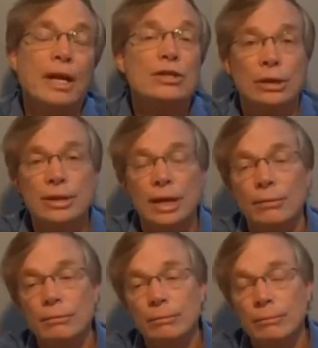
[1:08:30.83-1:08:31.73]
Shut
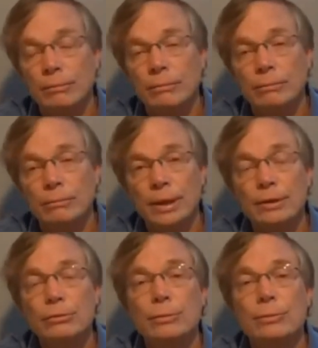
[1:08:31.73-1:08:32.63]
down my
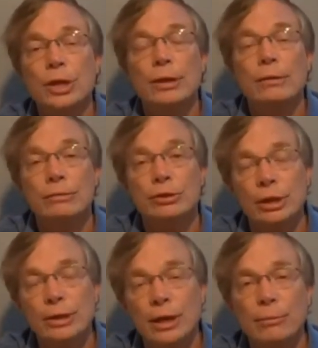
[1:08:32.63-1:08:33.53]
YouTube channel.
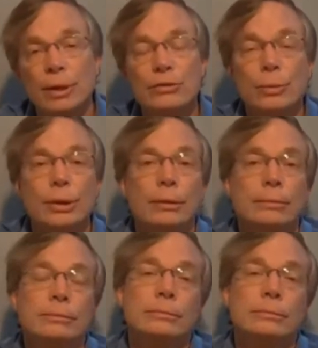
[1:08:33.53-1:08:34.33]
Shut down my Twitter.